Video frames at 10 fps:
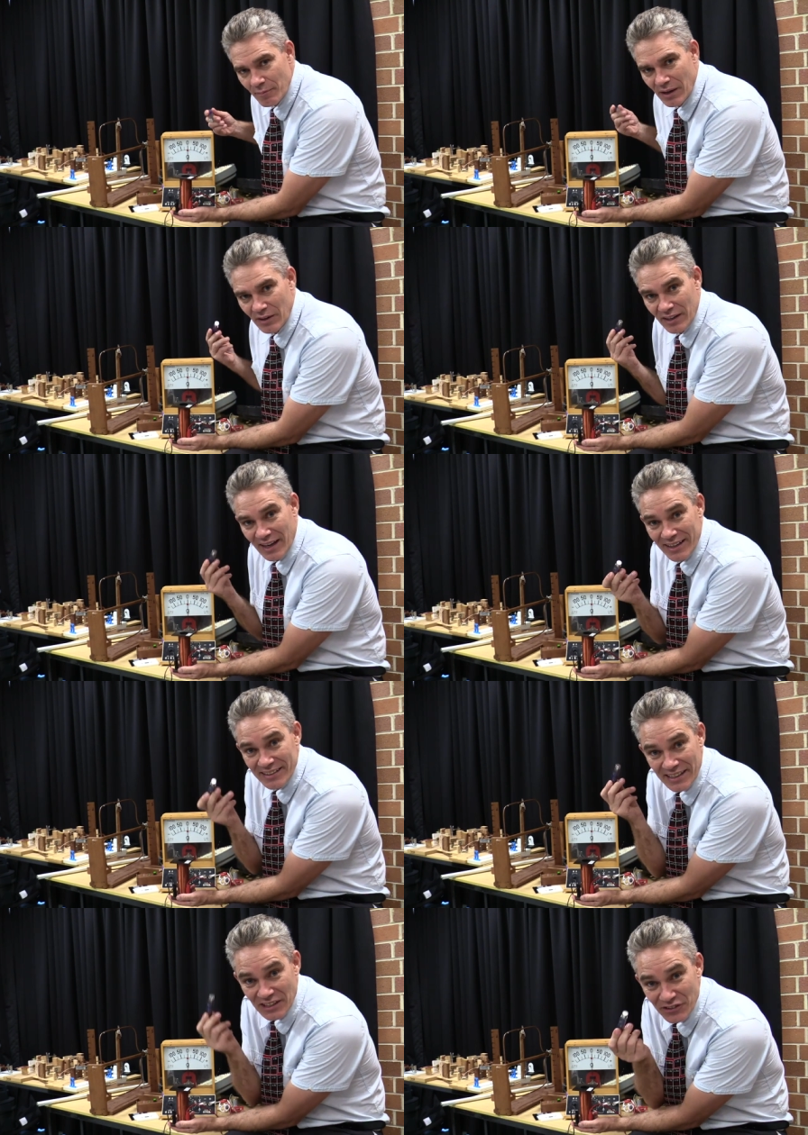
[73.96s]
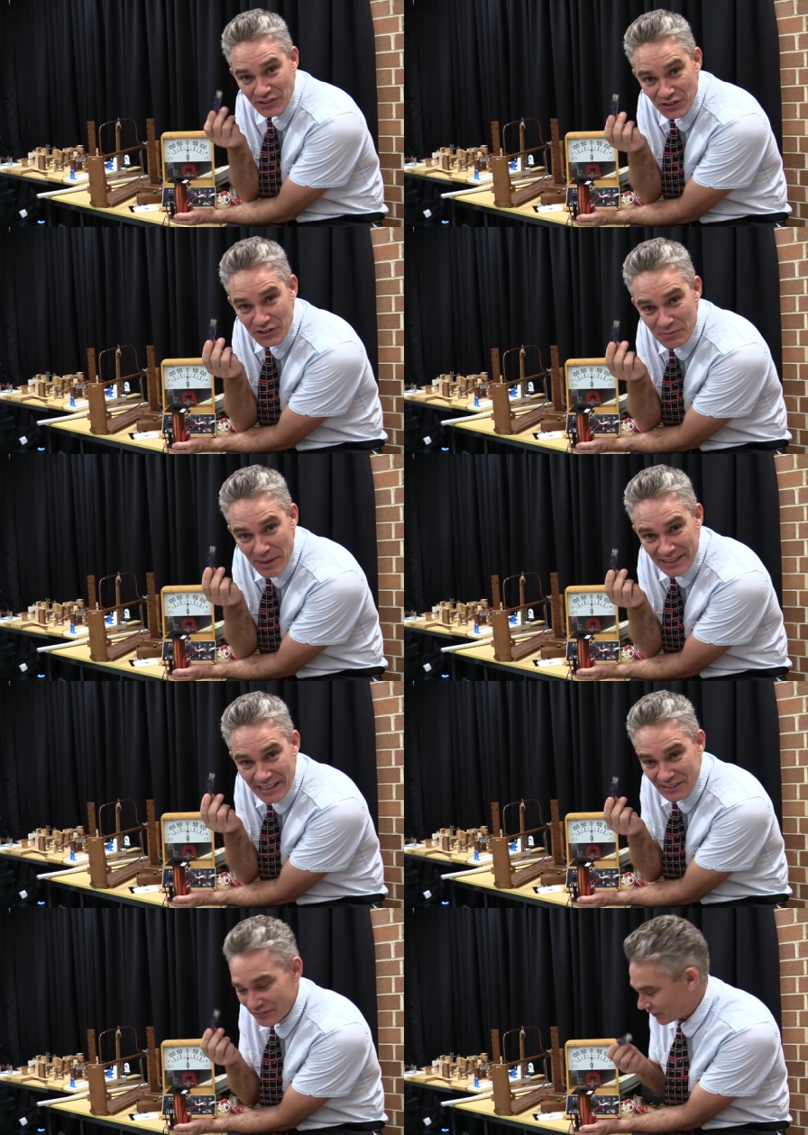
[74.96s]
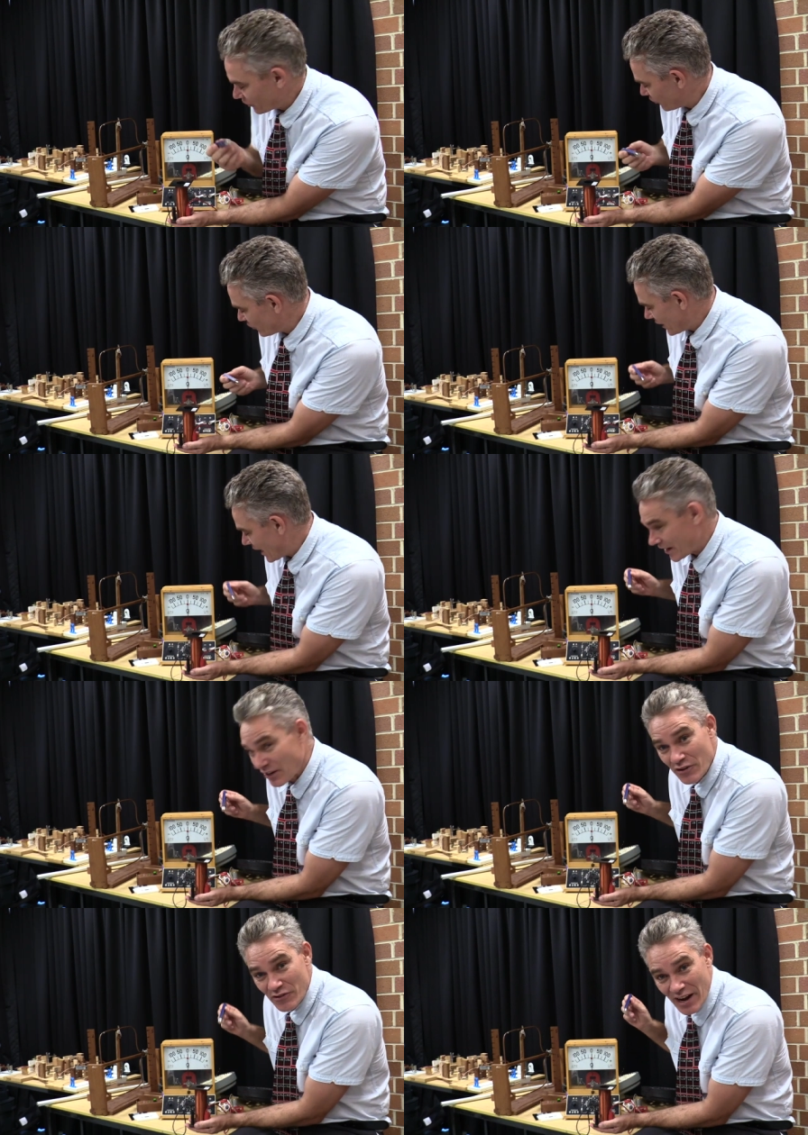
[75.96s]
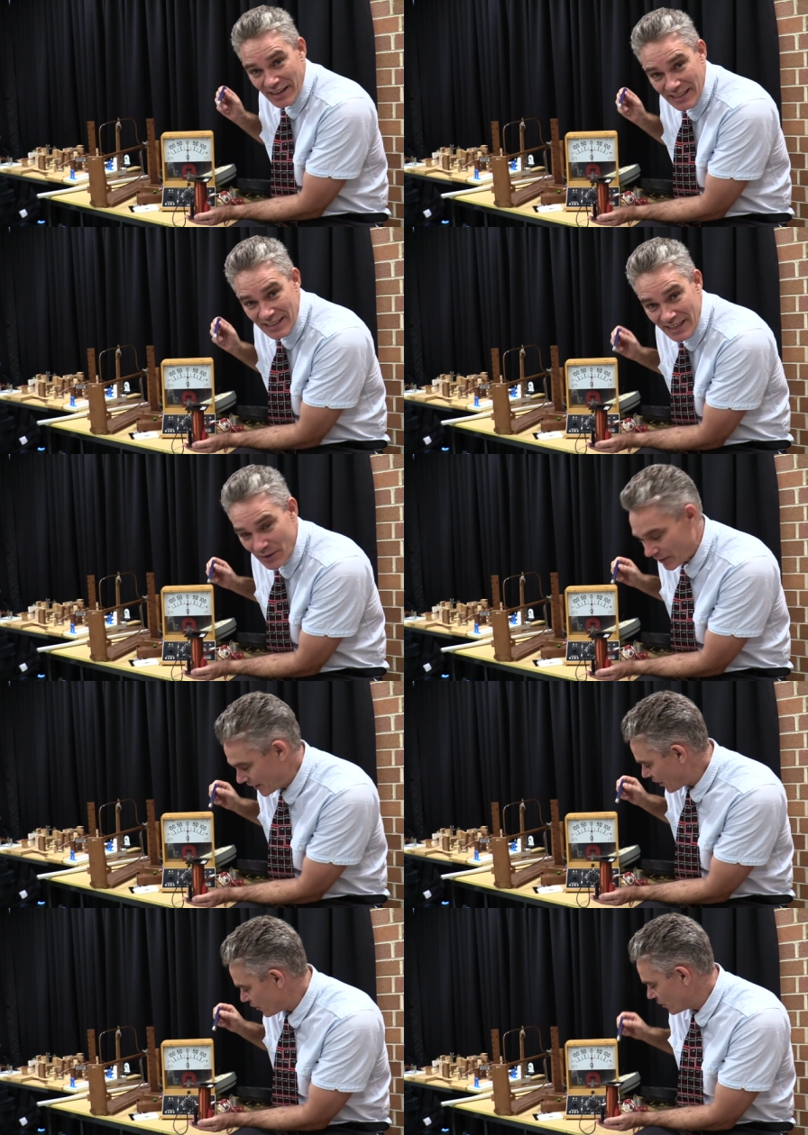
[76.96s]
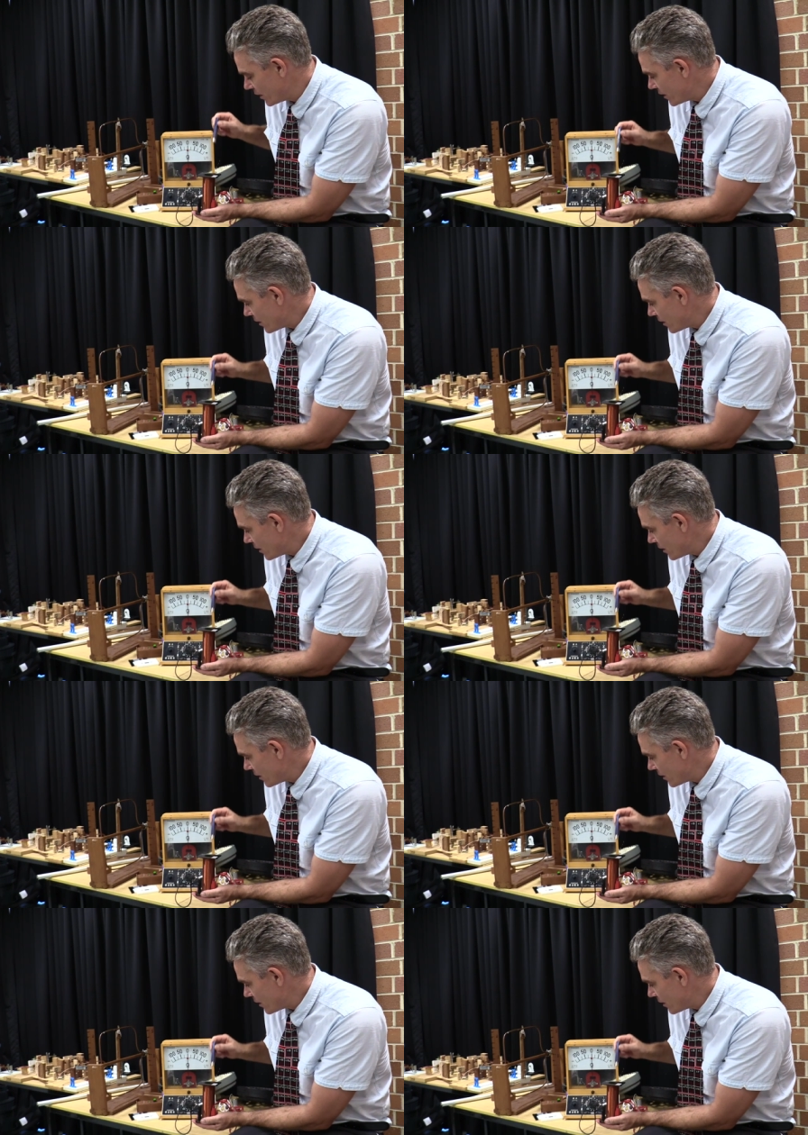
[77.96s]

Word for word: but I'm going to introduce a magnetic field through it. Are you ready? Here we go.